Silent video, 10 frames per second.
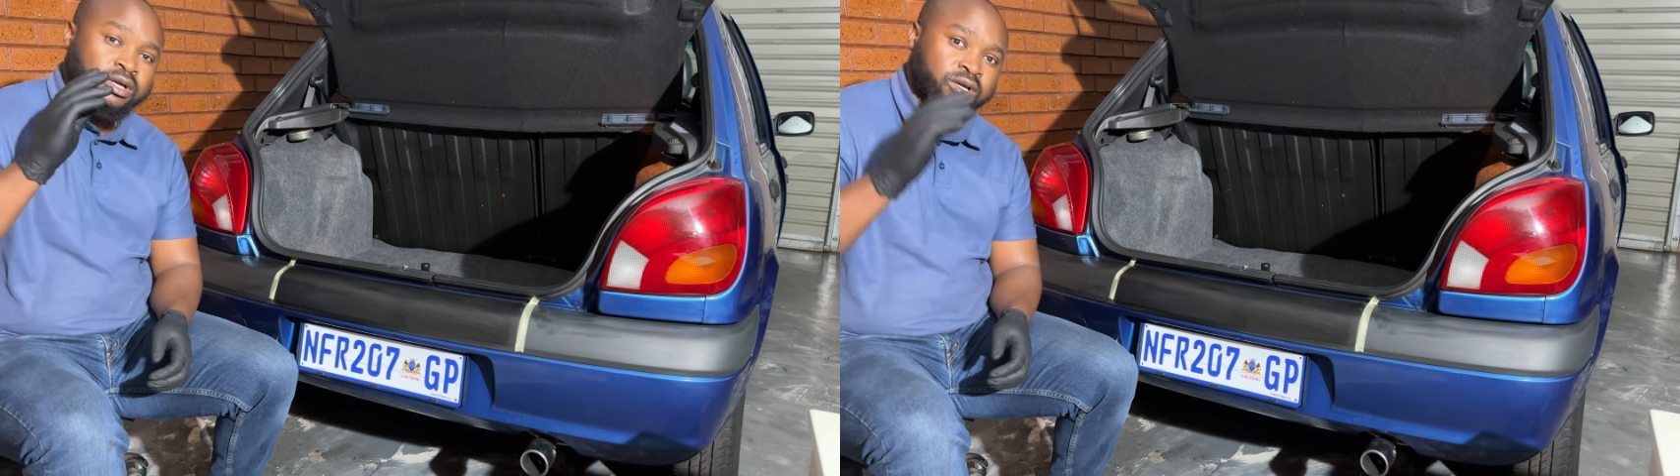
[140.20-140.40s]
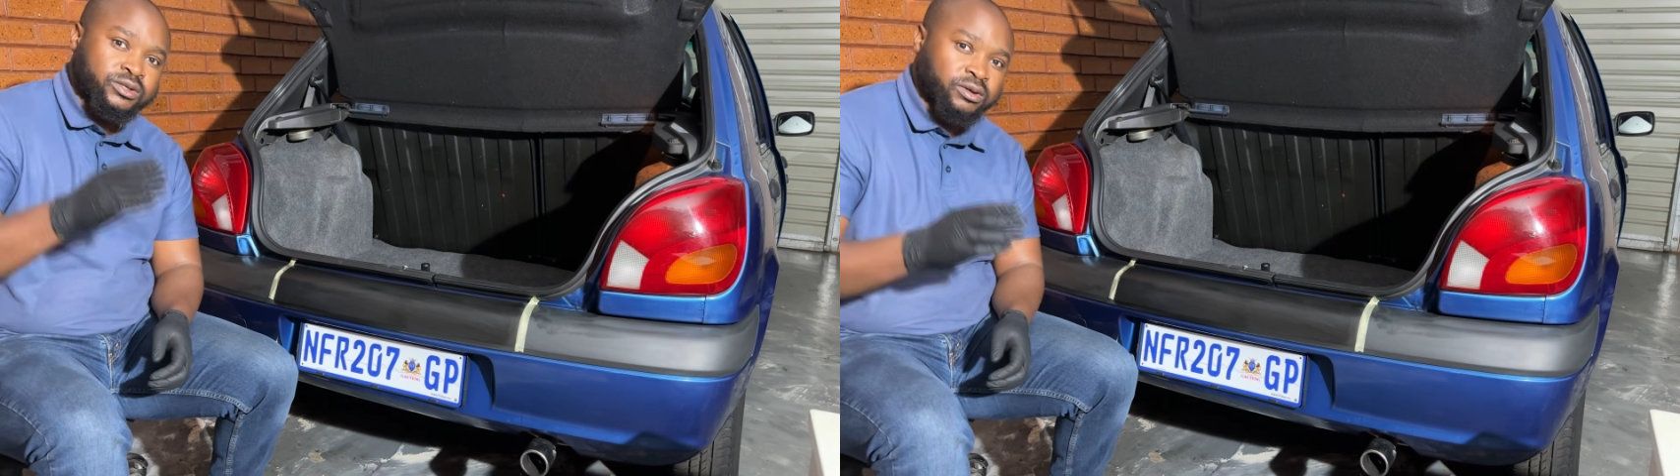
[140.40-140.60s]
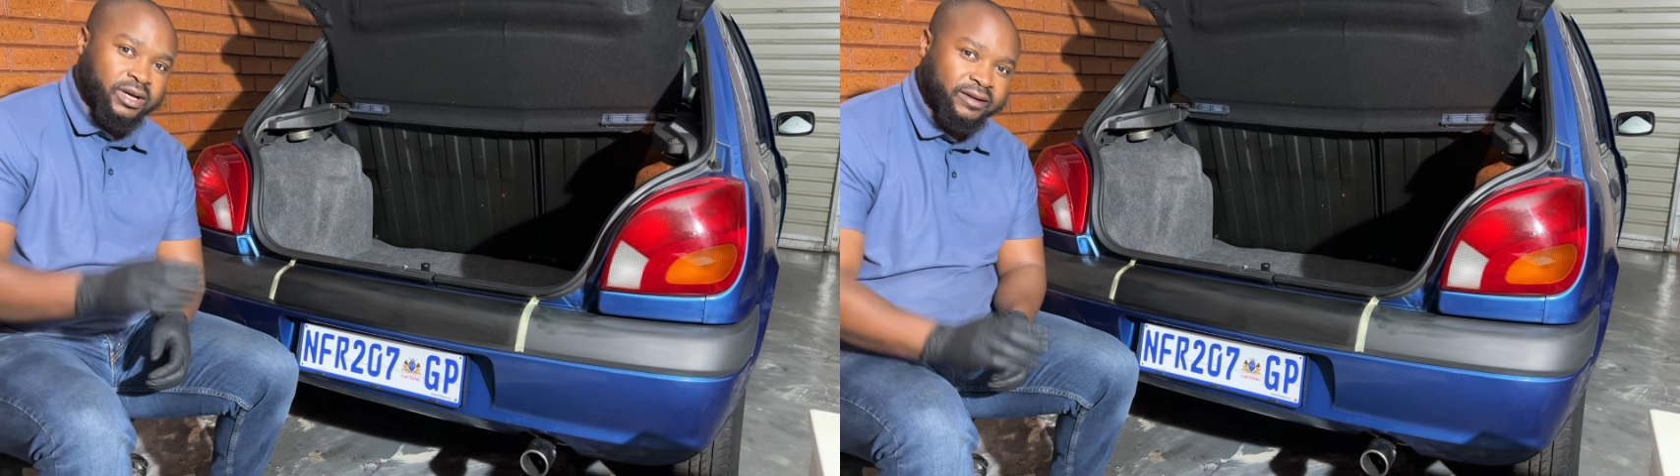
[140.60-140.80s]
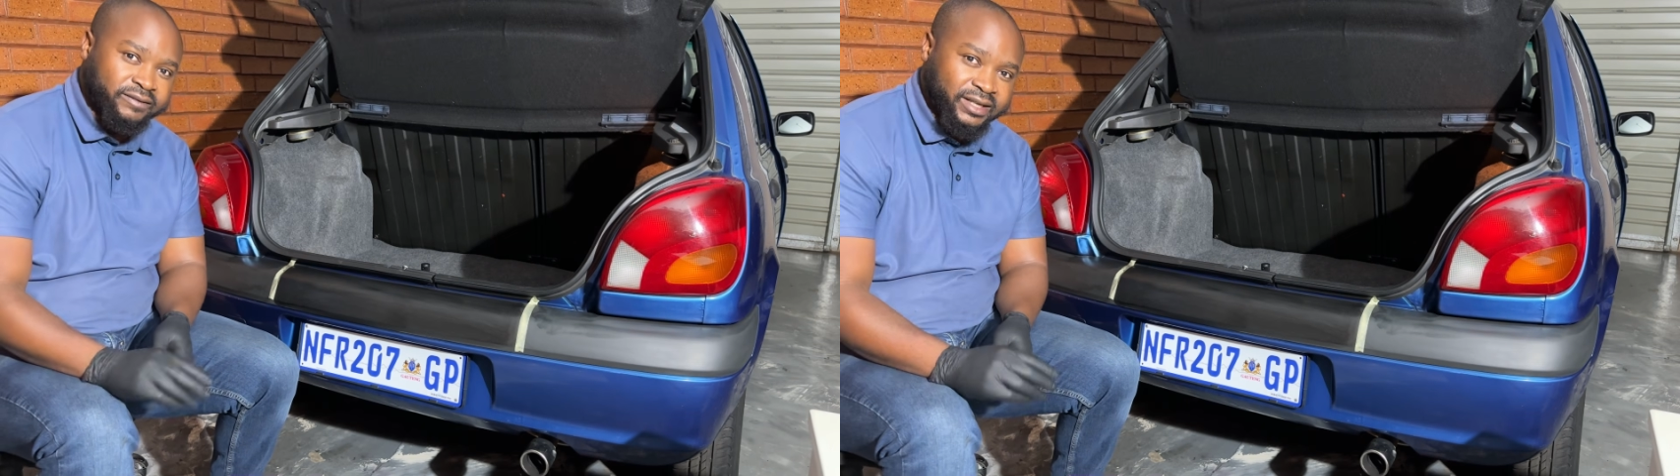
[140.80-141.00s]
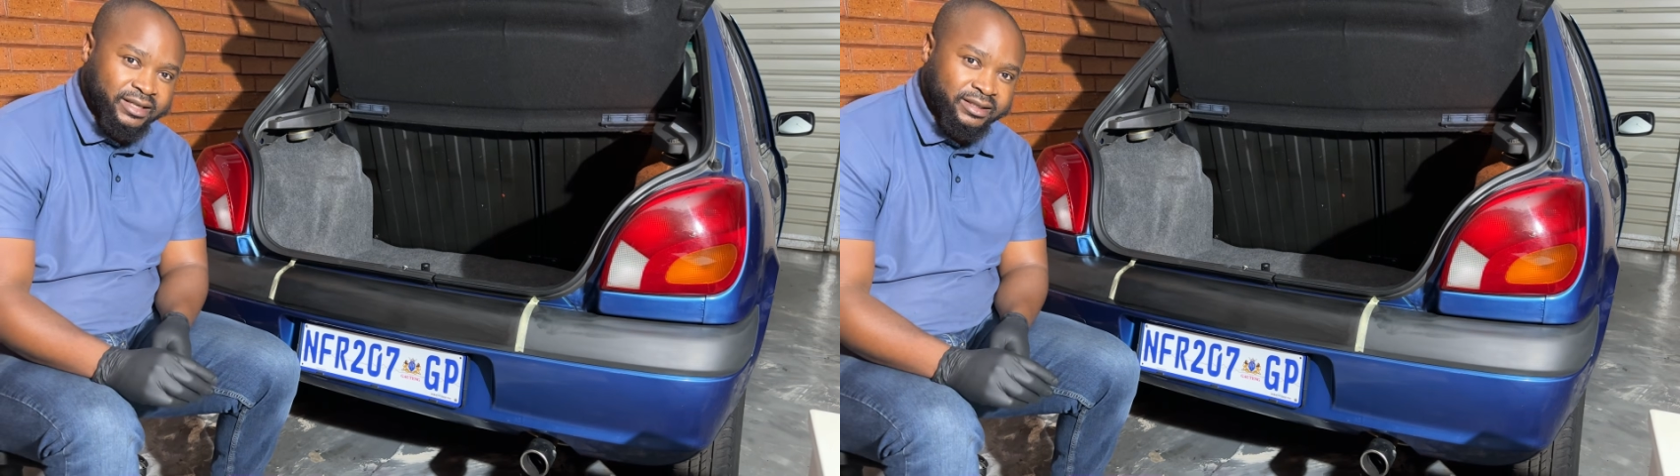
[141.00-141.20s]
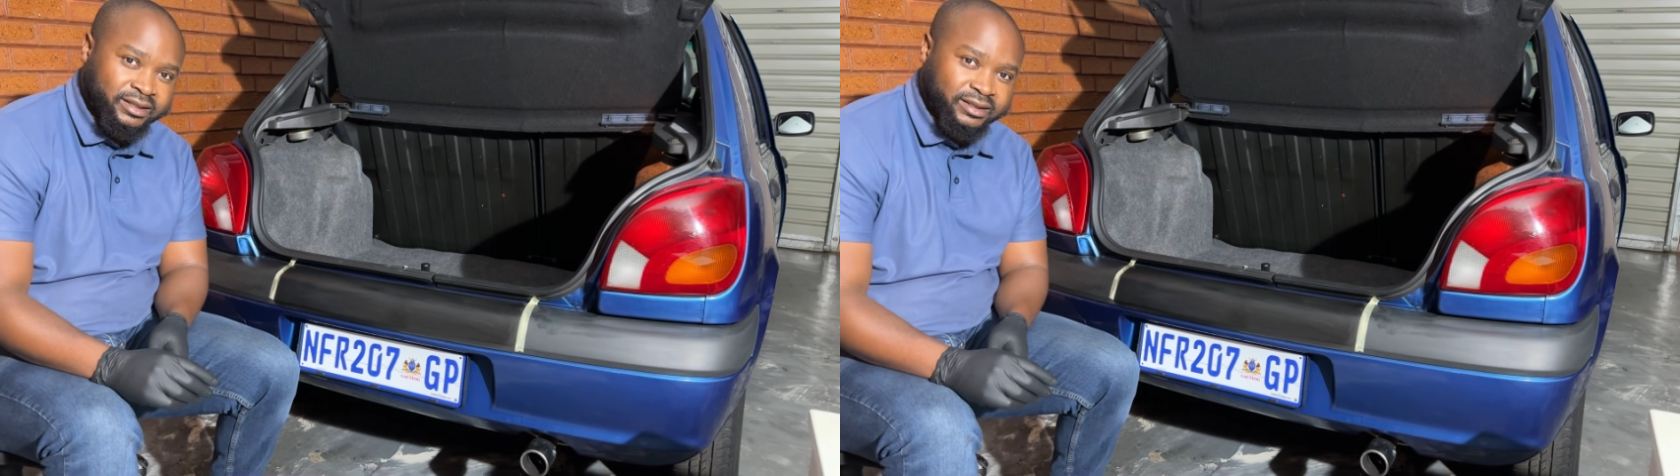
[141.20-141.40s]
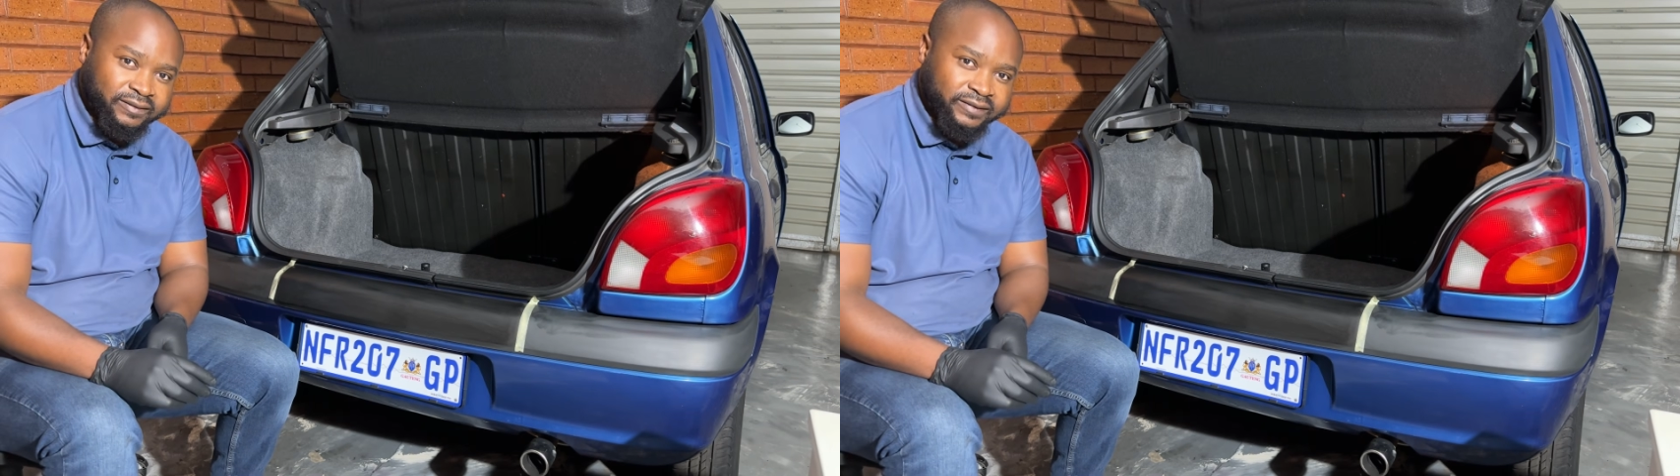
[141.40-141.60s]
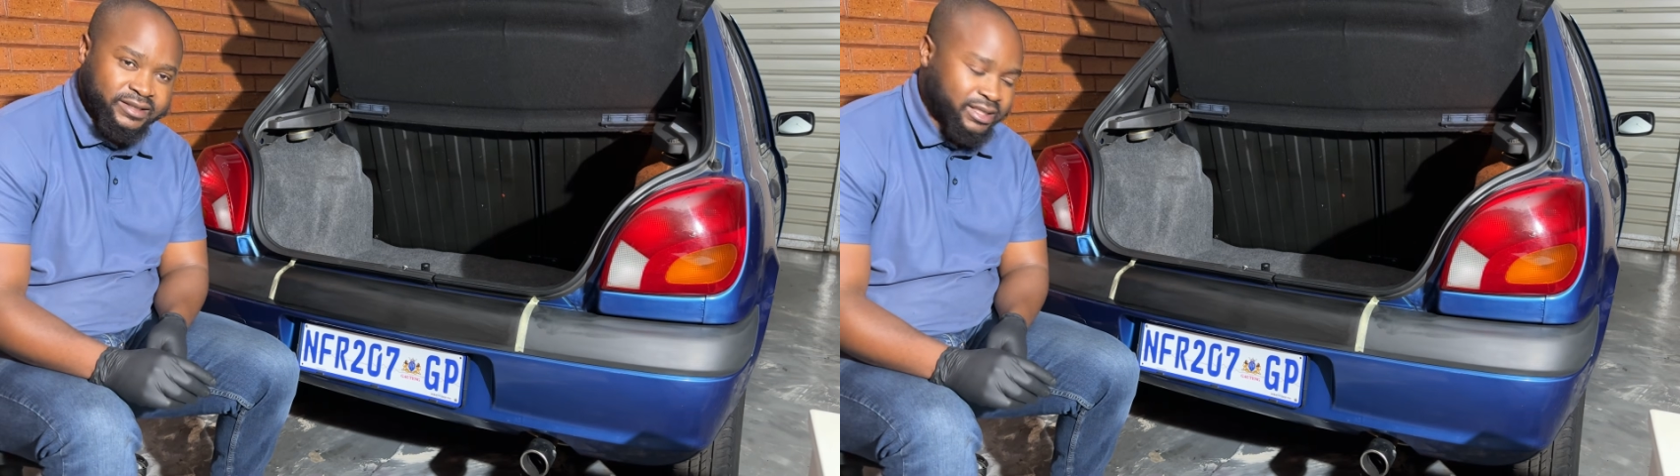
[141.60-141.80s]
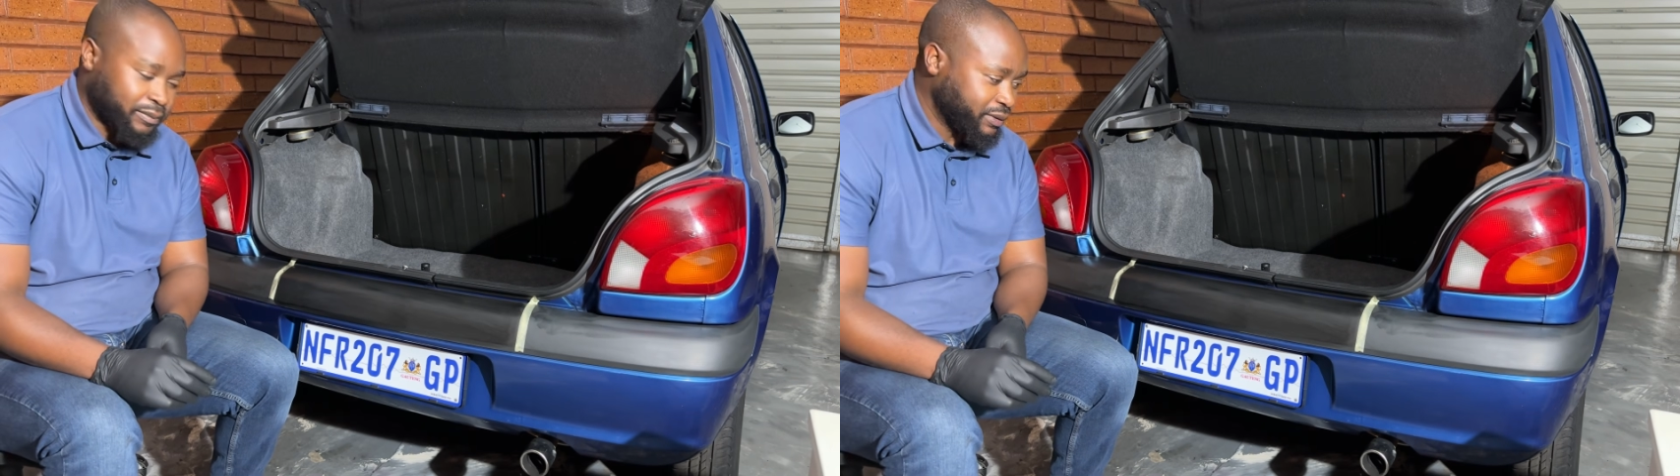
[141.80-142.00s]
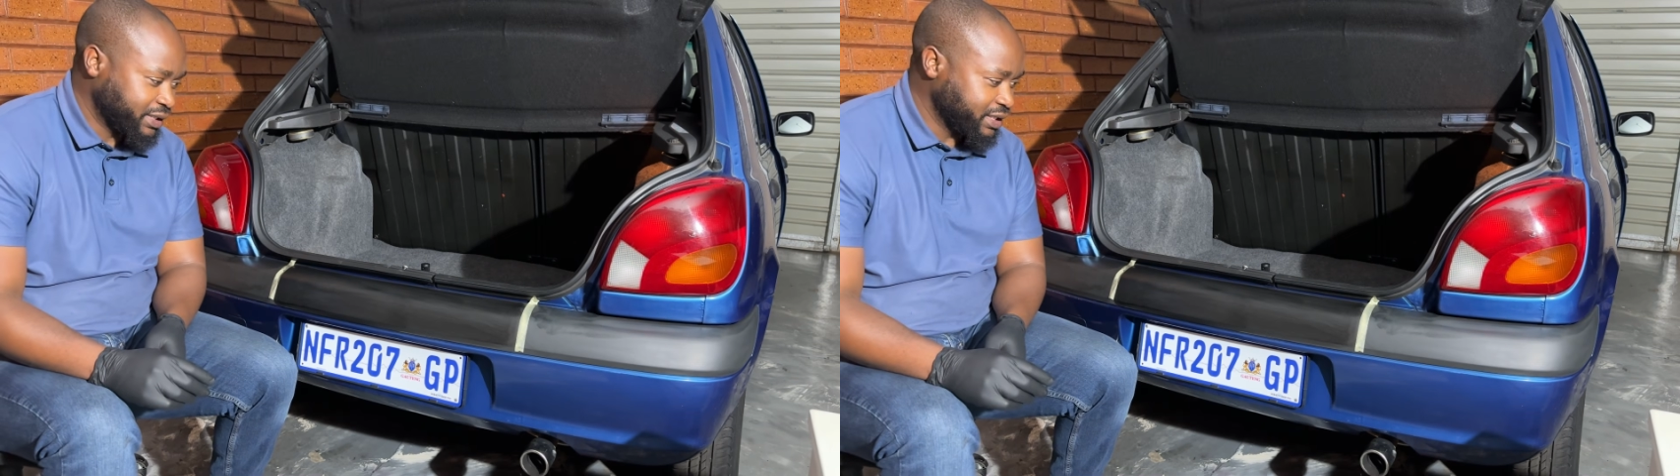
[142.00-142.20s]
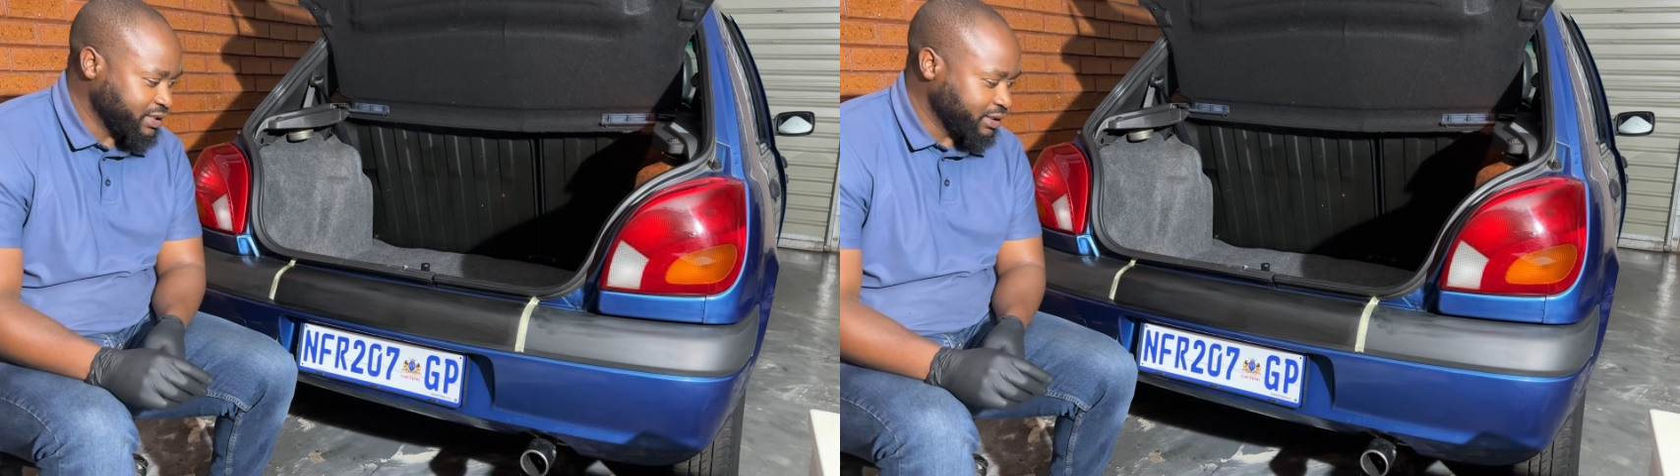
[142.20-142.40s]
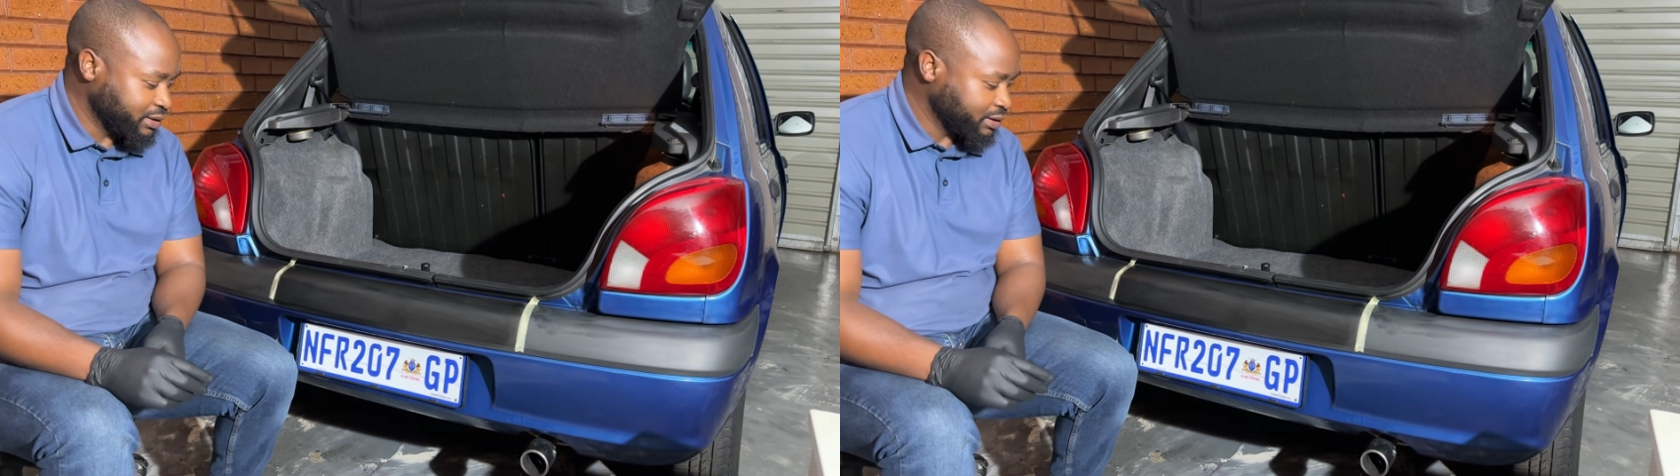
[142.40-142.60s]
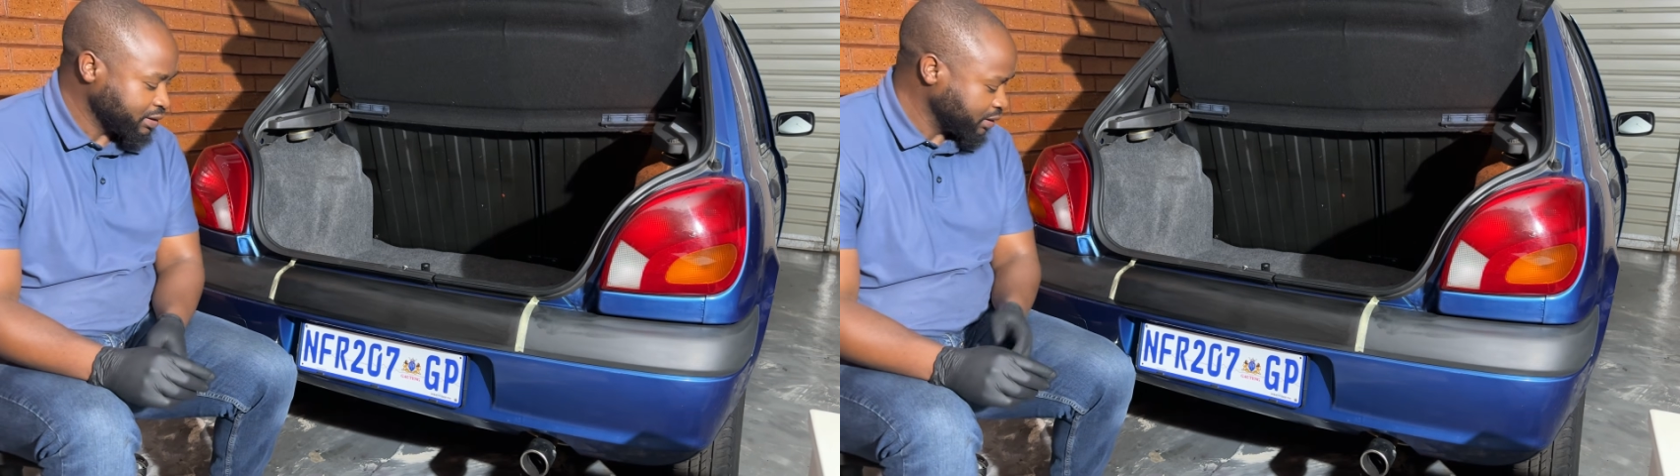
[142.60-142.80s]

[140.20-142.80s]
So I've done the first application.